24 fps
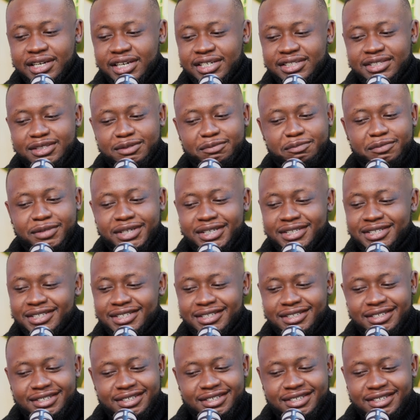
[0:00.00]
That's a mess.
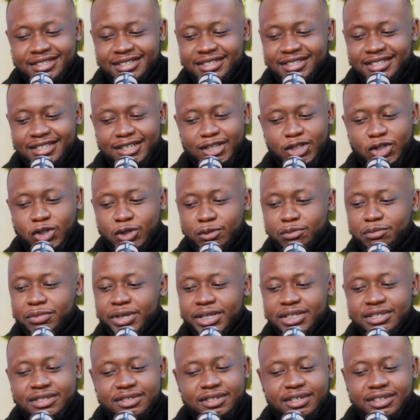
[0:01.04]
The
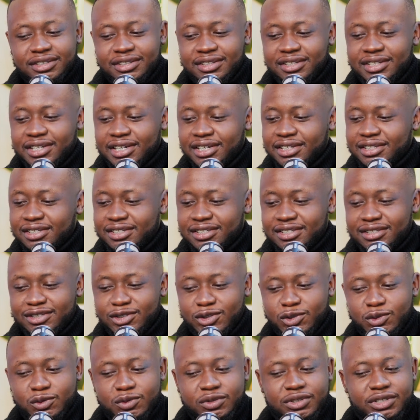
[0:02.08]
bed's not done,
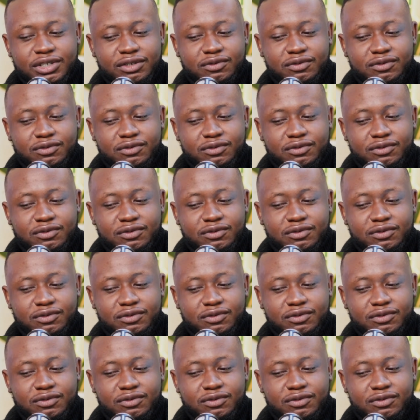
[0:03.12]
shoes